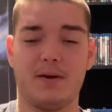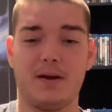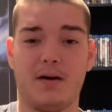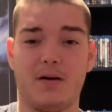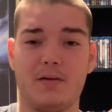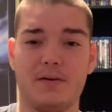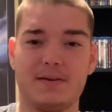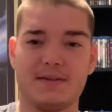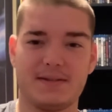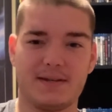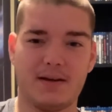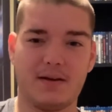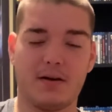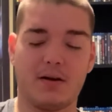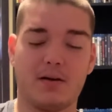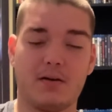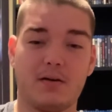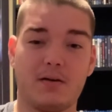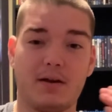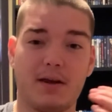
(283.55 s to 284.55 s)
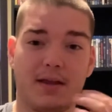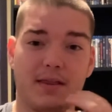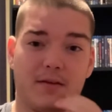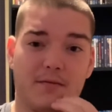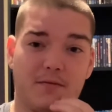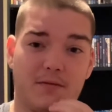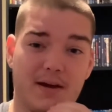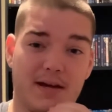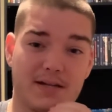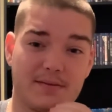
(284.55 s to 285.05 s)
only see her in the
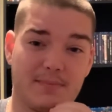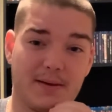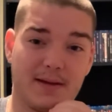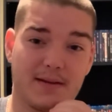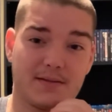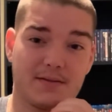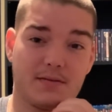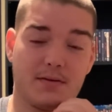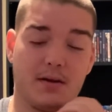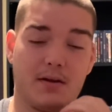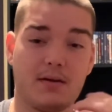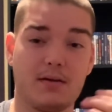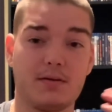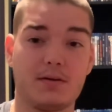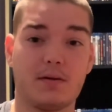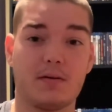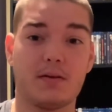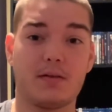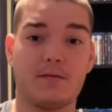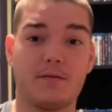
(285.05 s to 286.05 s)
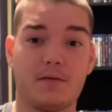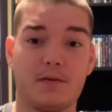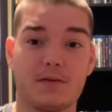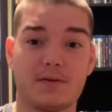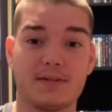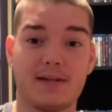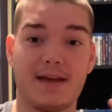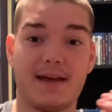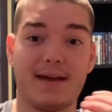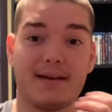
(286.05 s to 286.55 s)
flashbacks during the
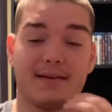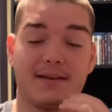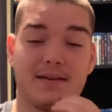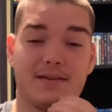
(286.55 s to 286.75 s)
first act,